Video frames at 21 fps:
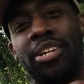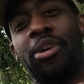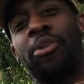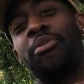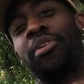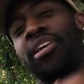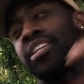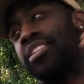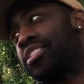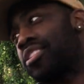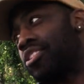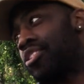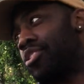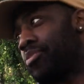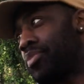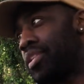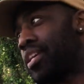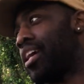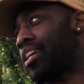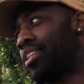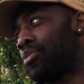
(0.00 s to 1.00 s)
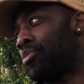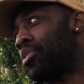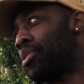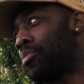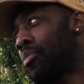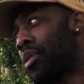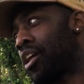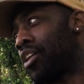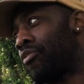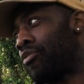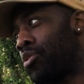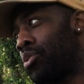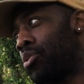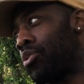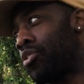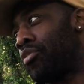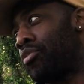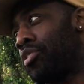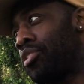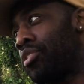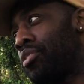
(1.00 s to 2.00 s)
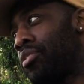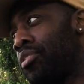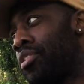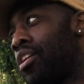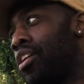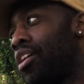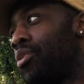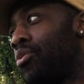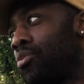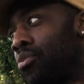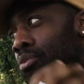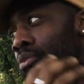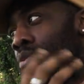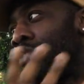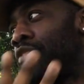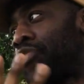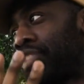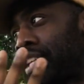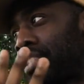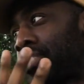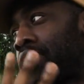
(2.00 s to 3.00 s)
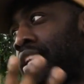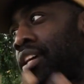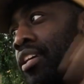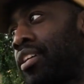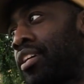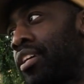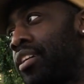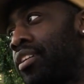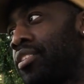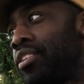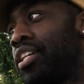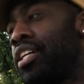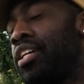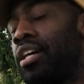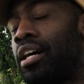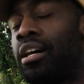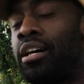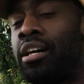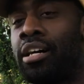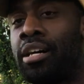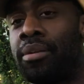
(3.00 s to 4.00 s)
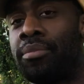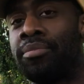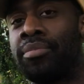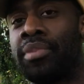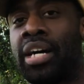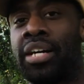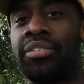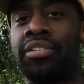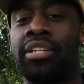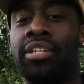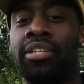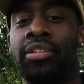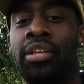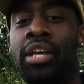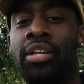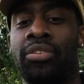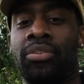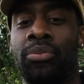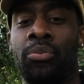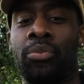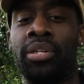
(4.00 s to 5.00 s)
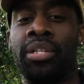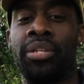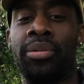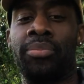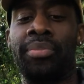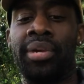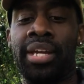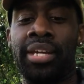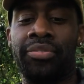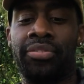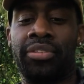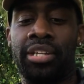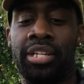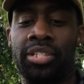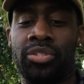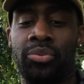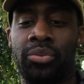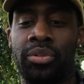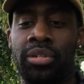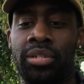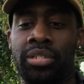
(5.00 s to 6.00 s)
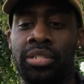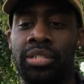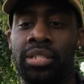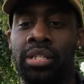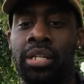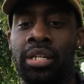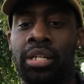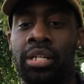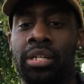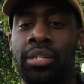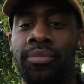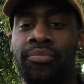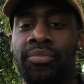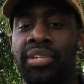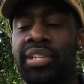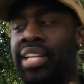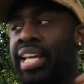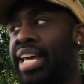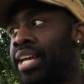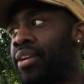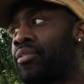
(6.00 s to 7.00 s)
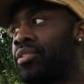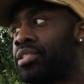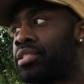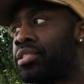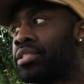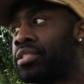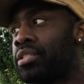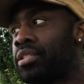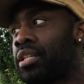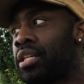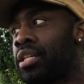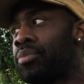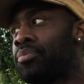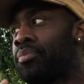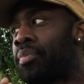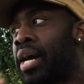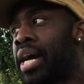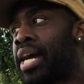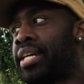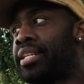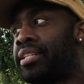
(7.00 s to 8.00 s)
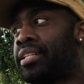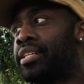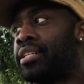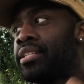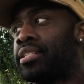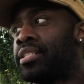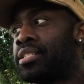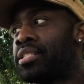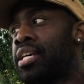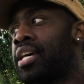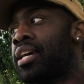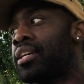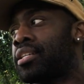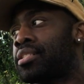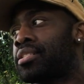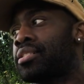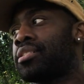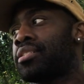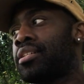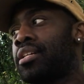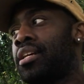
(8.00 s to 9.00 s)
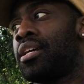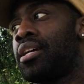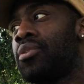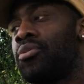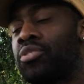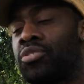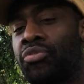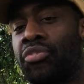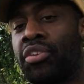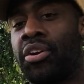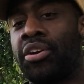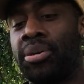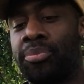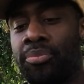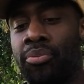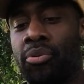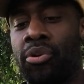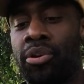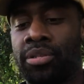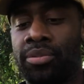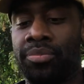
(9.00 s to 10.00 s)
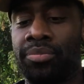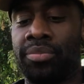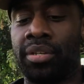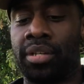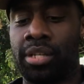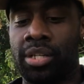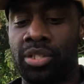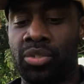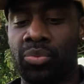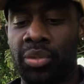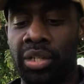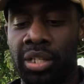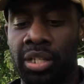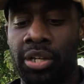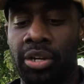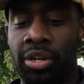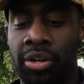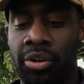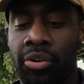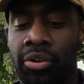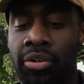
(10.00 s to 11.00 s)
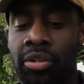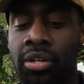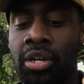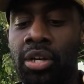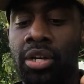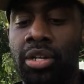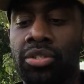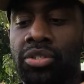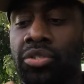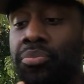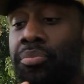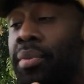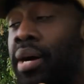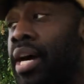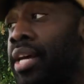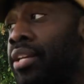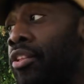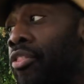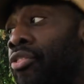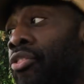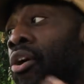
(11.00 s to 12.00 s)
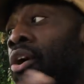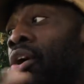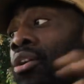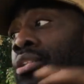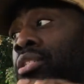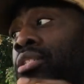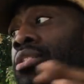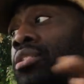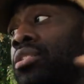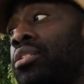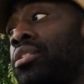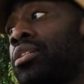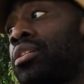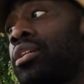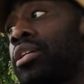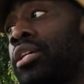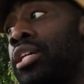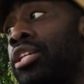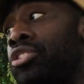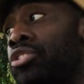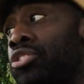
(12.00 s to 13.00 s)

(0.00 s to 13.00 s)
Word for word: "Oh, we could tell you've been acting with a microphone over you." They could tell that. We'll fix that. Yeah. Um, I think uh, one of the main things was uh, language and minding the text it was very important because we learn to mind the thoughts. Each